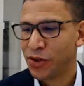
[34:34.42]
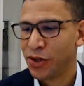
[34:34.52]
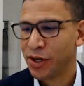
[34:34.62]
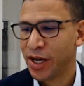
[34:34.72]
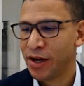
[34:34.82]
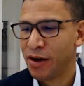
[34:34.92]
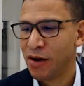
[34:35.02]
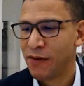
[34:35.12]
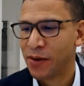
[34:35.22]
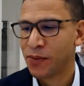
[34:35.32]
Look,
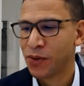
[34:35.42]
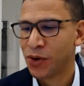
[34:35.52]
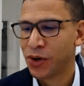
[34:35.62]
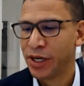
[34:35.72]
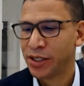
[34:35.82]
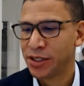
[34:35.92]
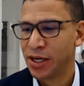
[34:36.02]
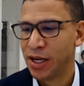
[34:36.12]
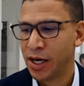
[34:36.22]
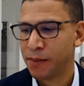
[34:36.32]
if I were an agent
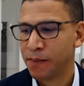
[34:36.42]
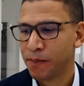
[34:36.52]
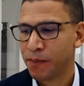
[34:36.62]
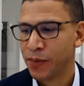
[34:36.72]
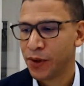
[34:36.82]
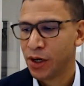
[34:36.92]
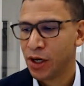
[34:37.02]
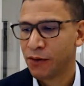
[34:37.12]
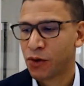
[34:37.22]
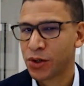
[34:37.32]
today,
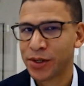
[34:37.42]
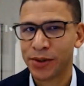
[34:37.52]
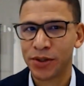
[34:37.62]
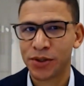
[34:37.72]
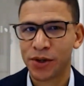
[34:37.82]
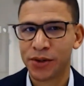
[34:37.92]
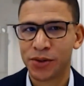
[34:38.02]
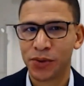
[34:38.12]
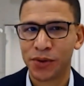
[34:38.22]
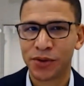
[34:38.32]
of course I would use all the
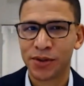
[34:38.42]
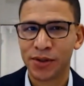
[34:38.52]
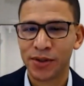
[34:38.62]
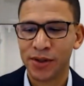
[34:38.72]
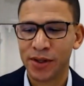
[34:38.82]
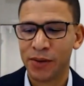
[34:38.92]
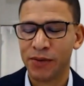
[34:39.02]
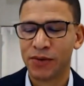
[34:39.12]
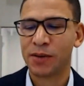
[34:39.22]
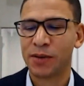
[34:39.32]
tools that
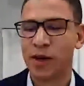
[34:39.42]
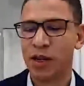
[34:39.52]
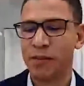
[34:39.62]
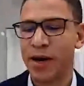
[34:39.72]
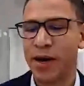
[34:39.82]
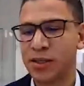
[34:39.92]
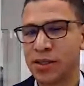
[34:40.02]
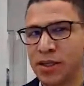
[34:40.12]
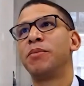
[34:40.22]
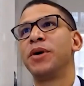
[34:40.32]
we've talked about in the past,
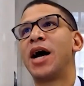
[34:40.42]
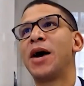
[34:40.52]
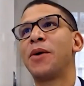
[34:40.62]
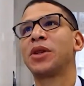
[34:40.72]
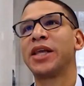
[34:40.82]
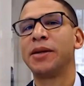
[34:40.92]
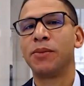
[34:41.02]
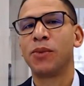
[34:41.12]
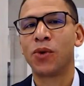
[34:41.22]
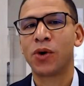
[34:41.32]
but I would lean
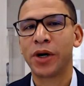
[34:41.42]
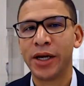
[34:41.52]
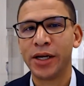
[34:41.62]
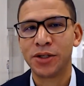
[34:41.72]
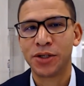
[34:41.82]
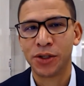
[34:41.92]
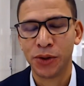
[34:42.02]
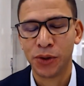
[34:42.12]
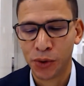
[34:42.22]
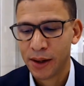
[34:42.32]
more
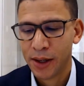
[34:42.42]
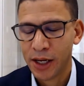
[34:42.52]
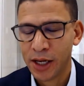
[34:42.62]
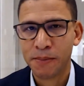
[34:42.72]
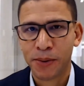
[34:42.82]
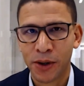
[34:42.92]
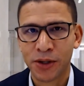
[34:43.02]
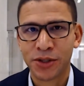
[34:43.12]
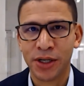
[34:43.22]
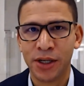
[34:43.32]
into
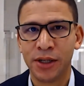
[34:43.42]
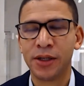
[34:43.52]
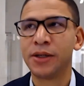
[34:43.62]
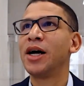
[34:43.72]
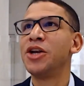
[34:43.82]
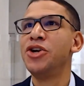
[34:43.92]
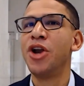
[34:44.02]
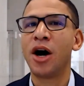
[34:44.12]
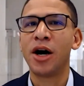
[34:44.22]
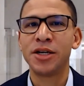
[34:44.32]
in-person,
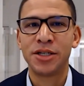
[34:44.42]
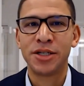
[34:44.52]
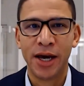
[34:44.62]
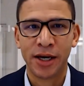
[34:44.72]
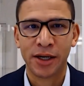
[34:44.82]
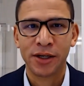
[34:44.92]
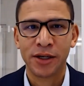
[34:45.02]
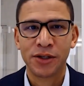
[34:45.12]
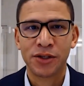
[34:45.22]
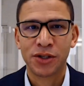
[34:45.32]
non-tech
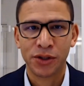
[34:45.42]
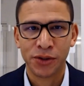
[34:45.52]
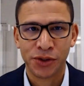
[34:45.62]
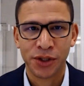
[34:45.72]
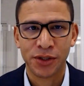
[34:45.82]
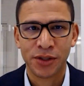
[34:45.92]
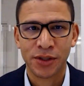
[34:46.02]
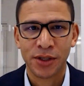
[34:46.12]
solutions